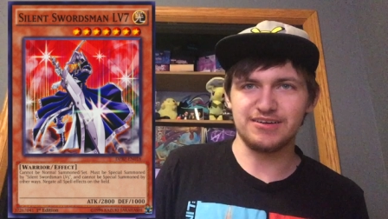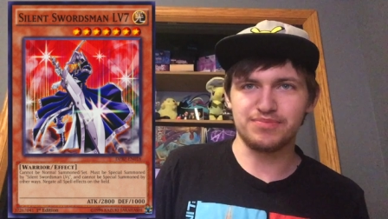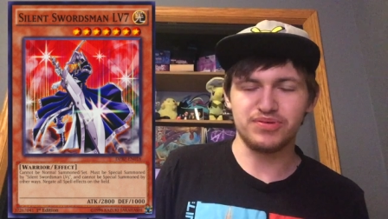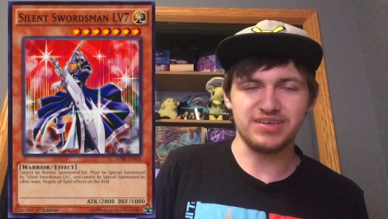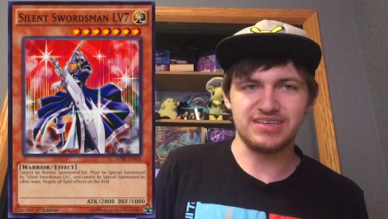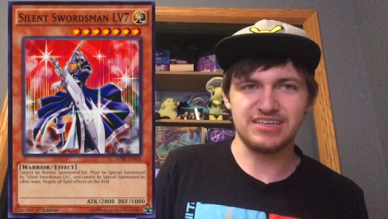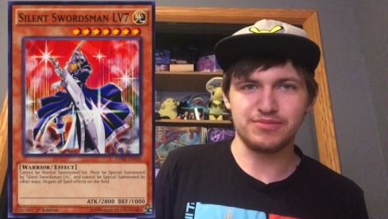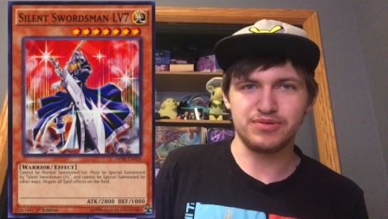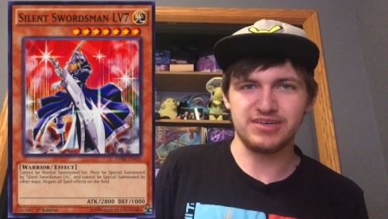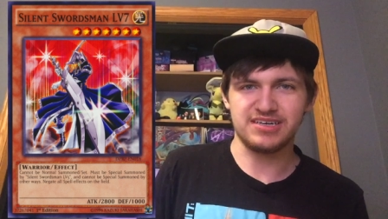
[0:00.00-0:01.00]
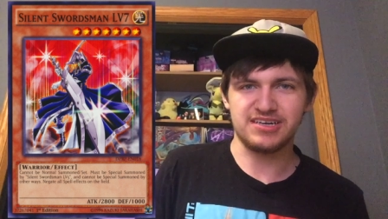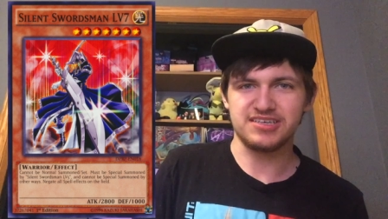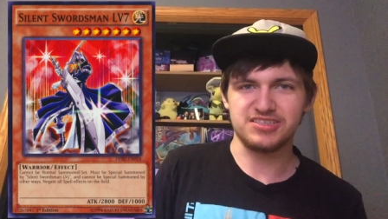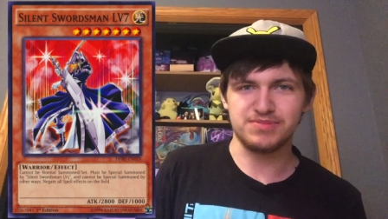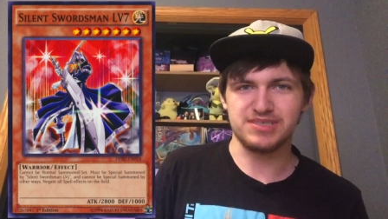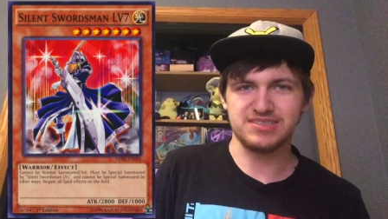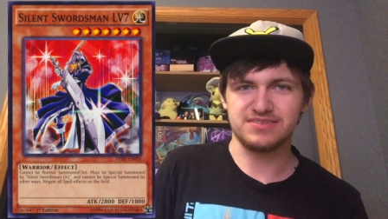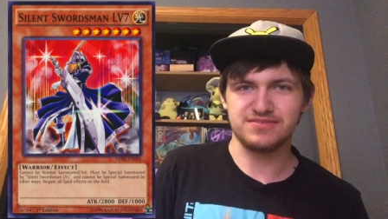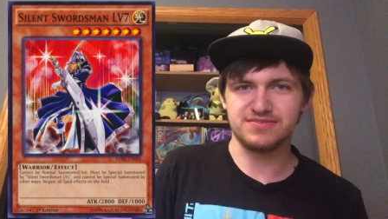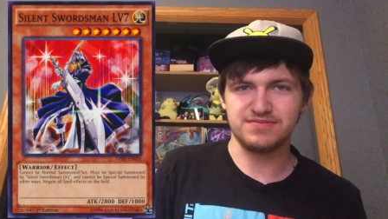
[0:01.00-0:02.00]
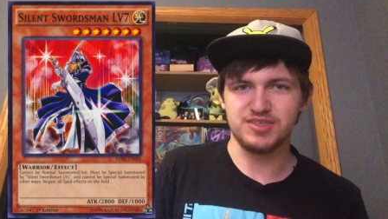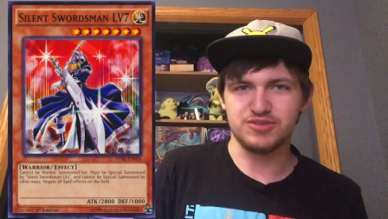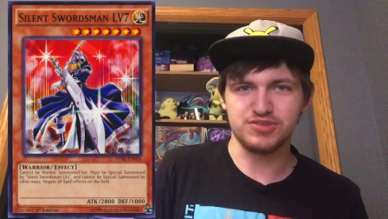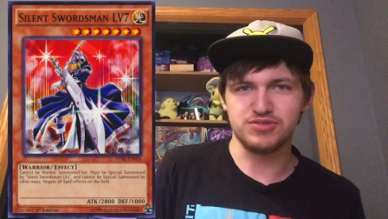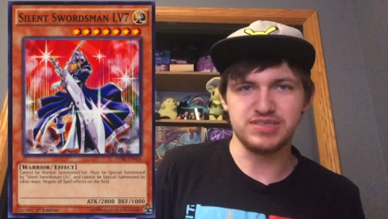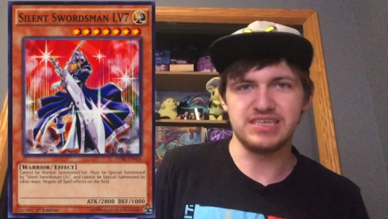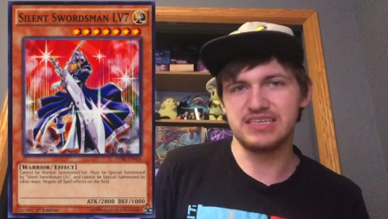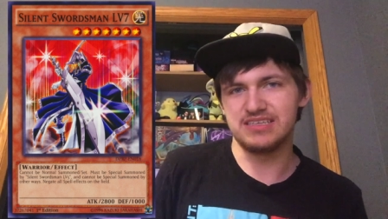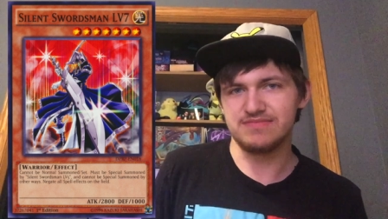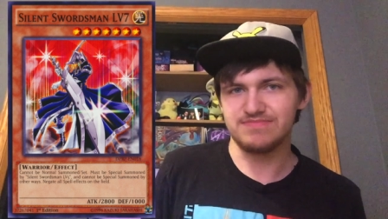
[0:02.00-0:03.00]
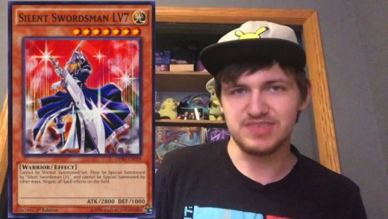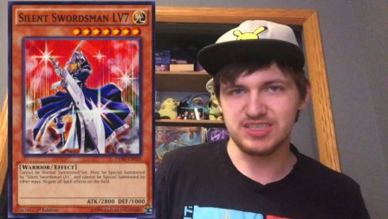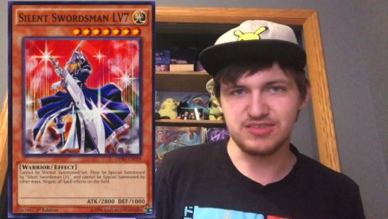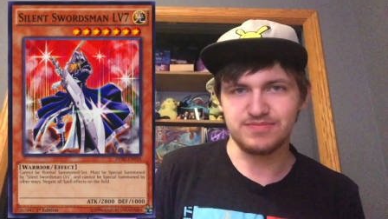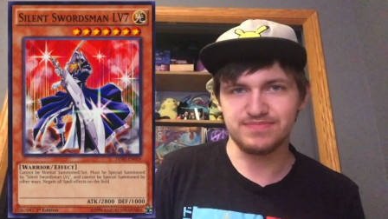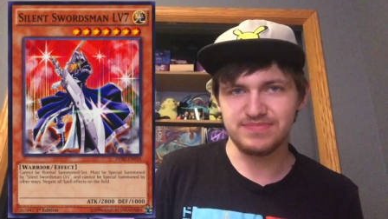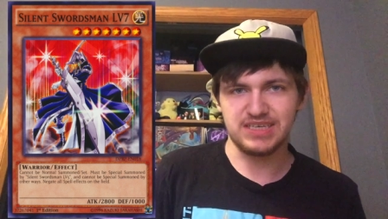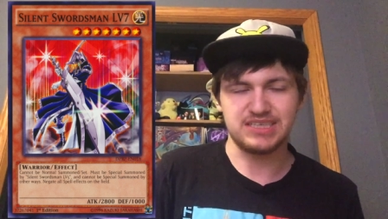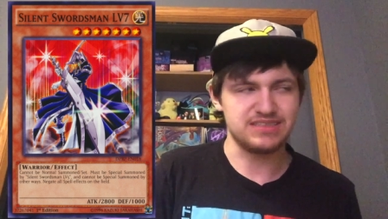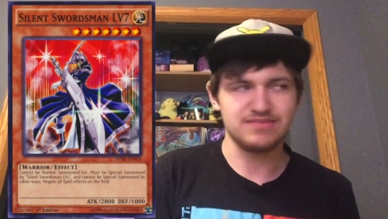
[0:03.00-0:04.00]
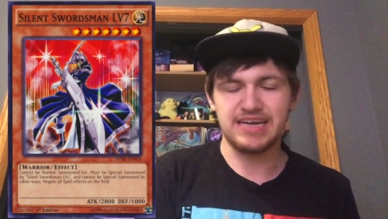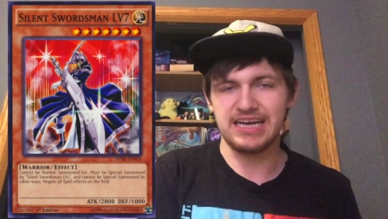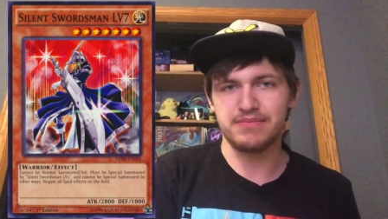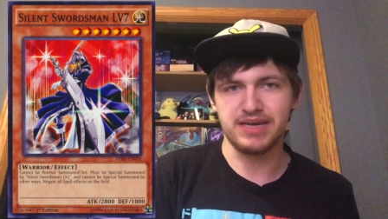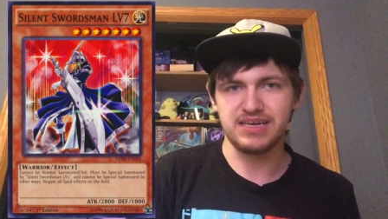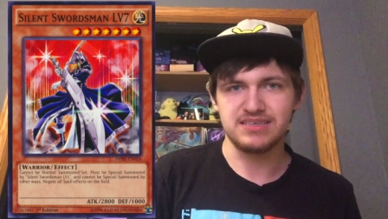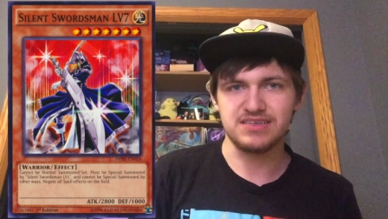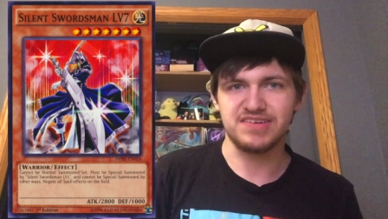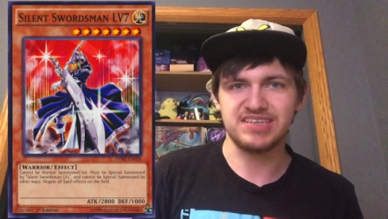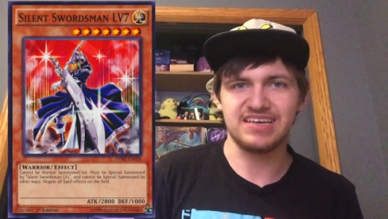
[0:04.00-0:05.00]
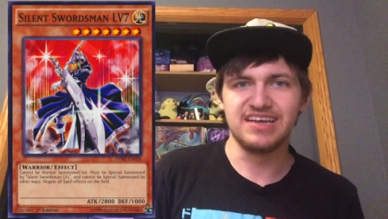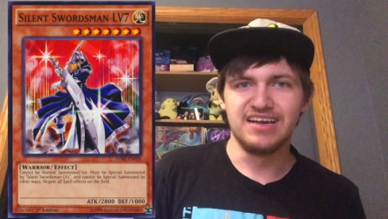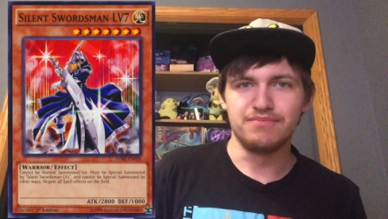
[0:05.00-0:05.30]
pretty iconic too because of, you know, Yugi and, you know, anime, stuff like that.